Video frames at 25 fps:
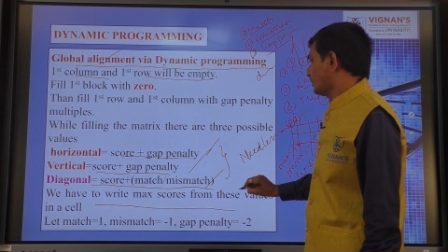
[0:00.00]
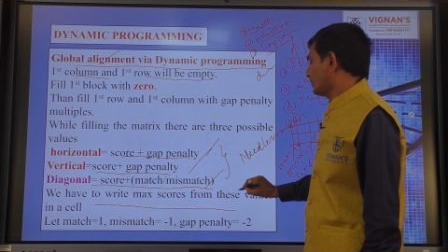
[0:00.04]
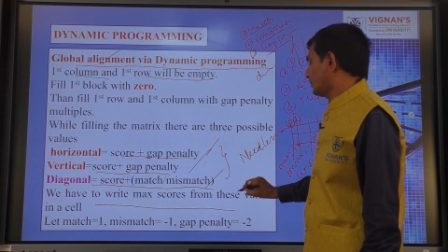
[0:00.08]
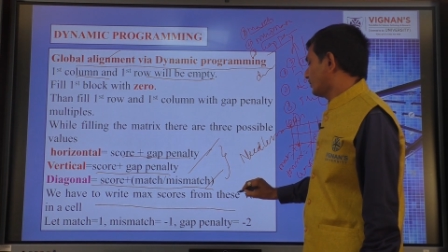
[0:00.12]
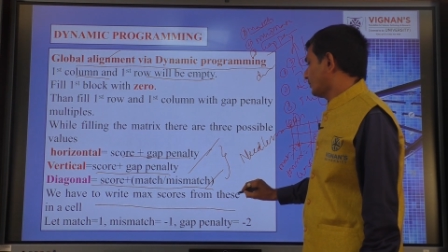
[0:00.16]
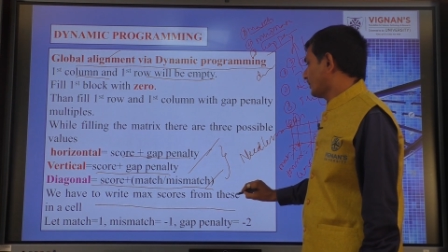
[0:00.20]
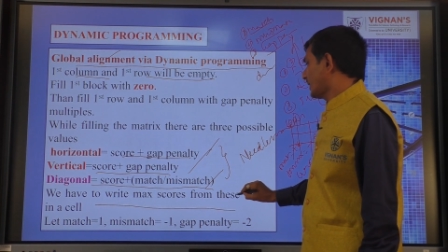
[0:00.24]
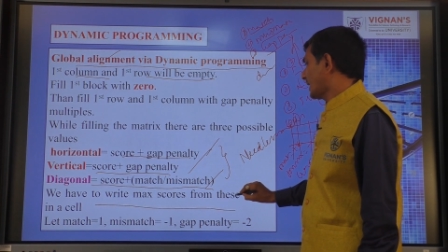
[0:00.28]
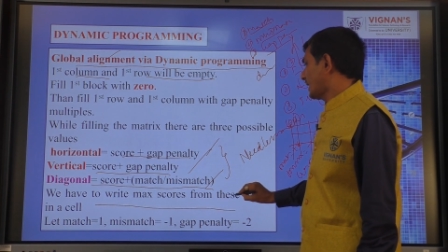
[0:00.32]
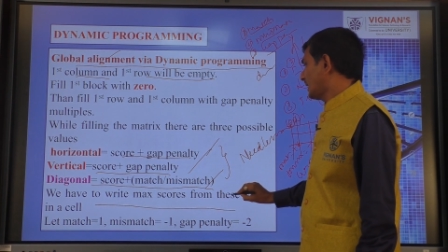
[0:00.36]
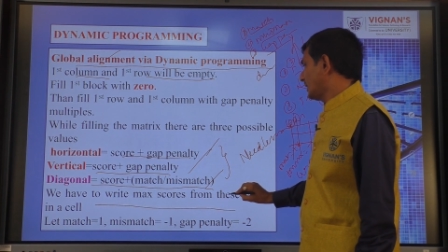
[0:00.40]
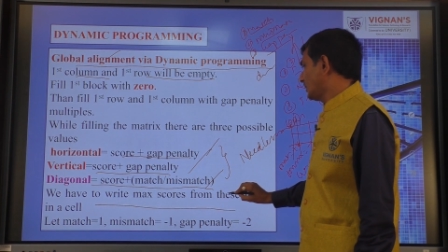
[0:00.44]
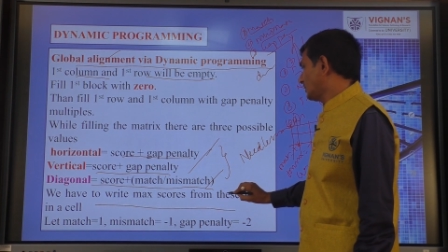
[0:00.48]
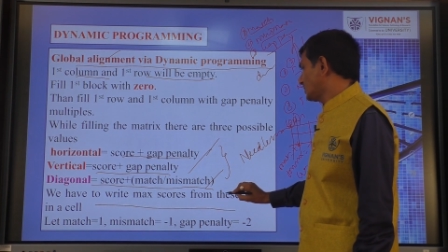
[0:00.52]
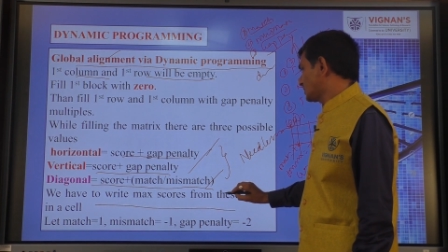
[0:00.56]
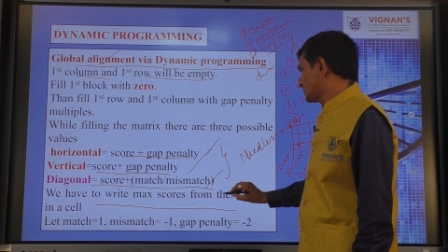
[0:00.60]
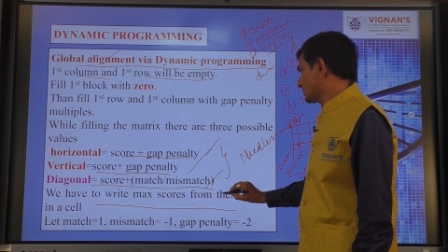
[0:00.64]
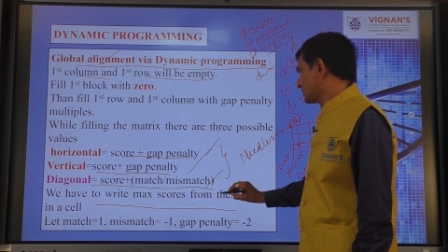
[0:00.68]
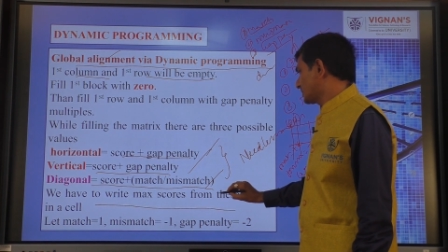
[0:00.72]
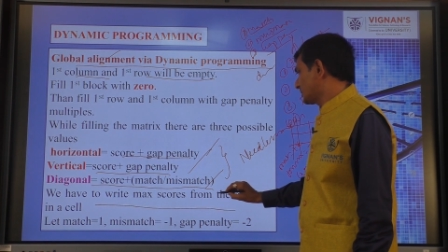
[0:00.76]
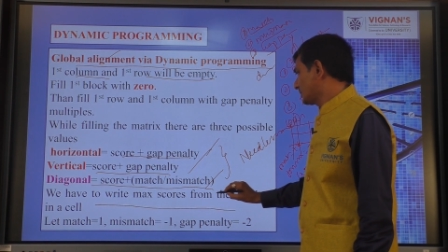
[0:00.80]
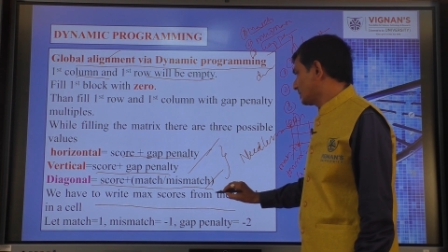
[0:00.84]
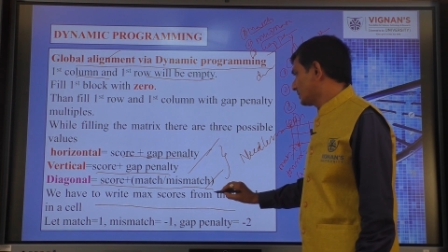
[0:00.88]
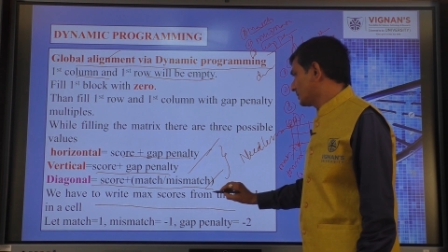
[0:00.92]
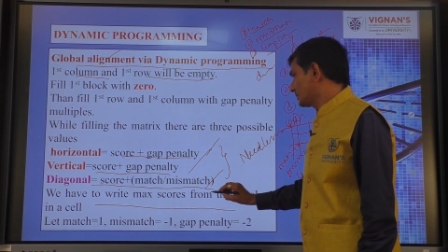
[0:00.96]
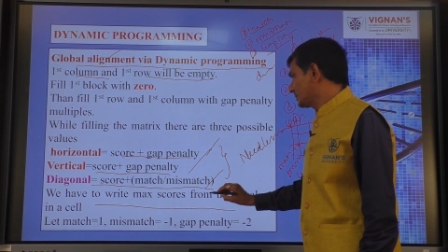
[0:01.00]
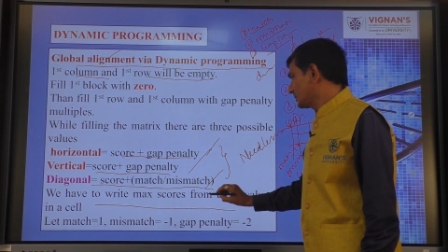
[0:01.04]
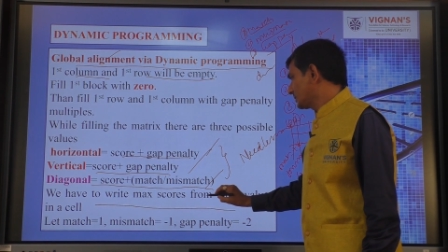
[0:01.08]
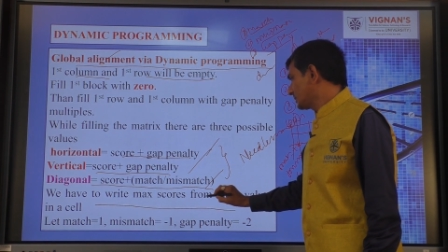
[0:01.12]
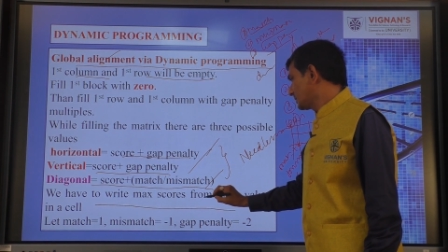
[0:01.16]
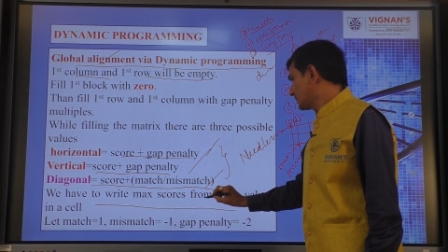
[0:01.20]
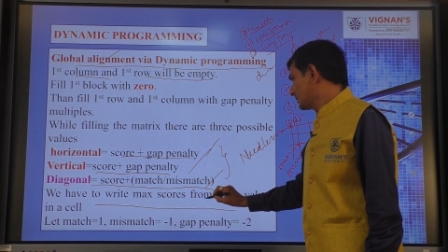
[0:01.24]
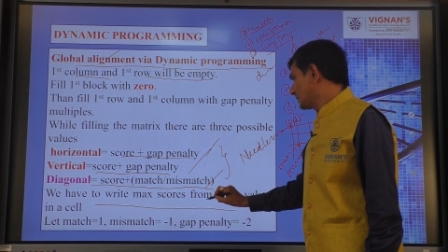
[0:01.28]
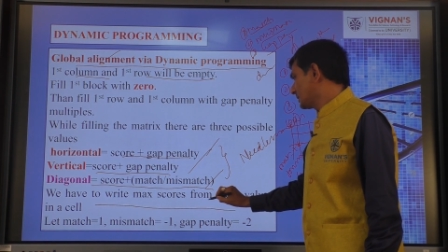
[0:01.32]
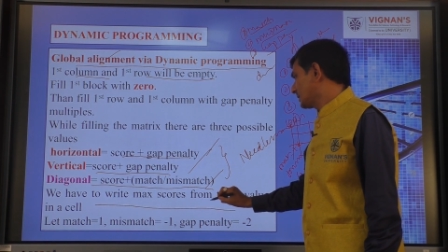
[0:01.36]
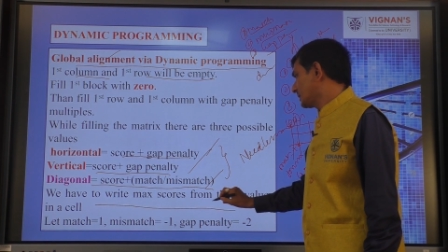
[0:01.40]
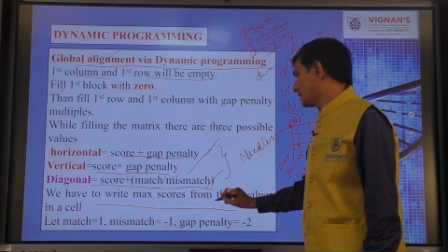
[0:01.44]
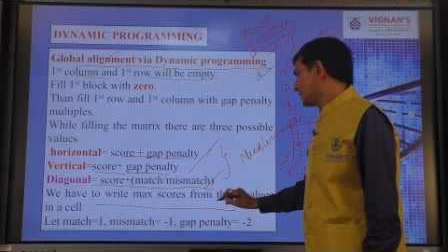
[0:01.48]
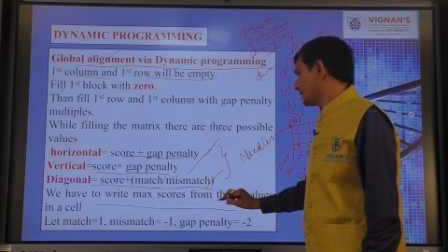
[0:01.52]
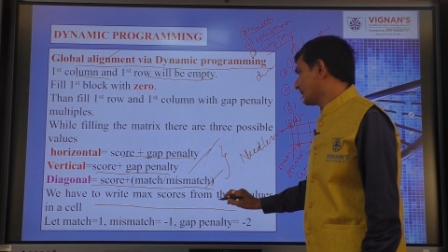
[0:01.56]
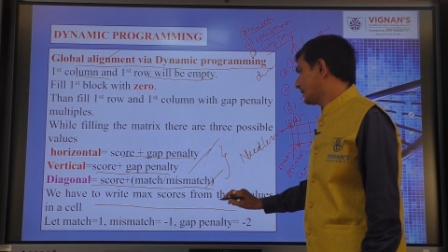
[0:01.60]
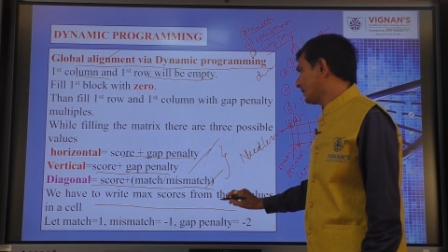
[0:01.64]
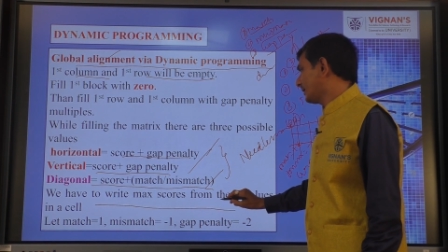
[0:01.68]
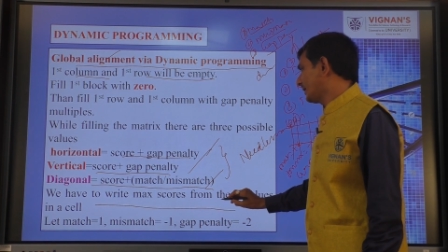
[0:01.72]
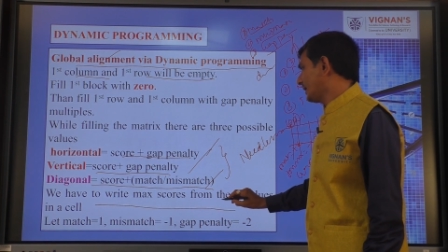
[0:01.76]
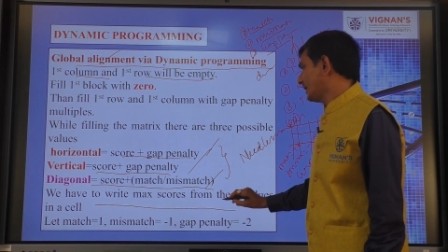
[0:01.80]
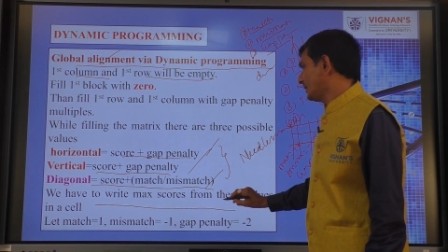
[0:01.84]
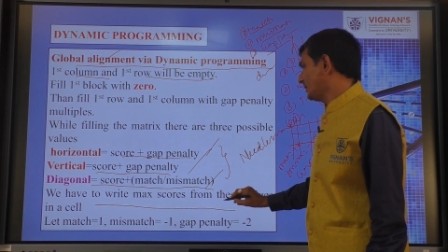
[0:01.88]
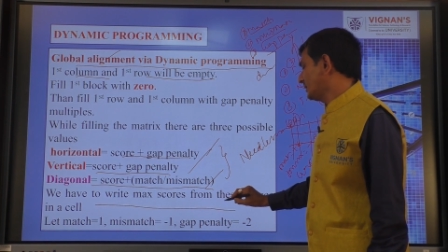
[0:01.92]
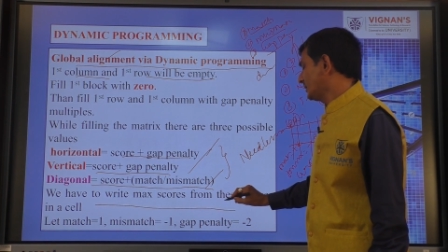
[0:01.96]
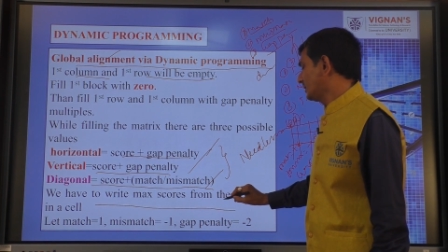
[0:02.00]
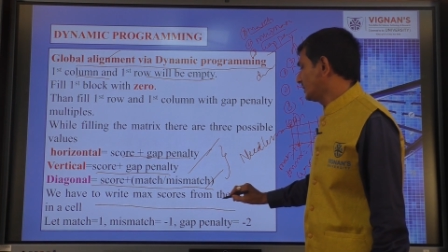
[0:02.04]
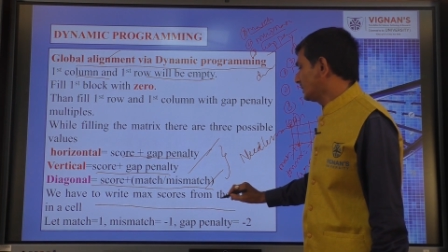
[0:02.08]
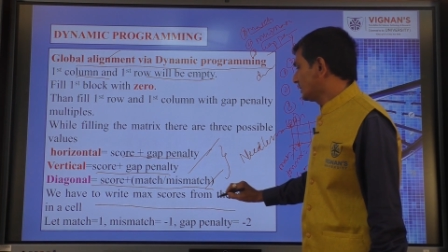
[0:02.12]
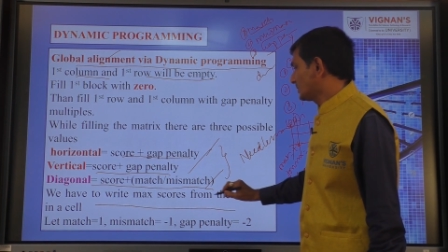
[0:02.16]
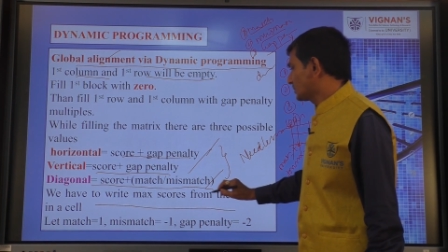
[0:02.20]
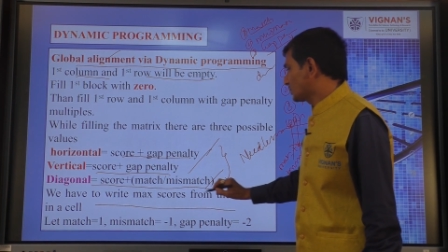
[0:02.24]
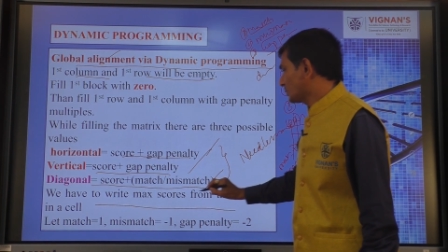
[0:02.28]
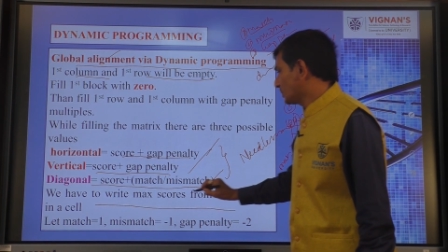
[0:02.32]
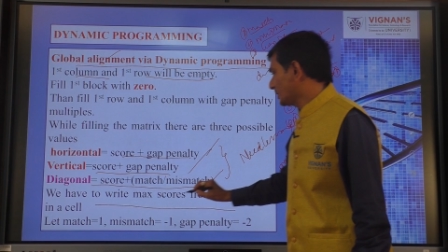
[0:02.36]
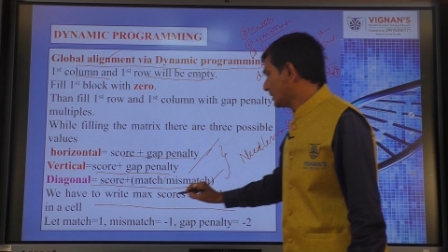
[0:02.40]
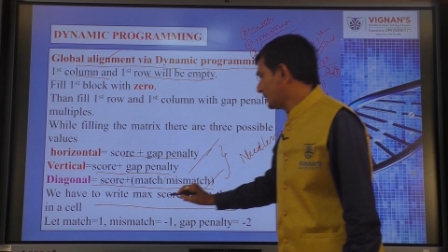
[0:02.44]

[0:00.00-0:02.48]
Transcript: values, and then so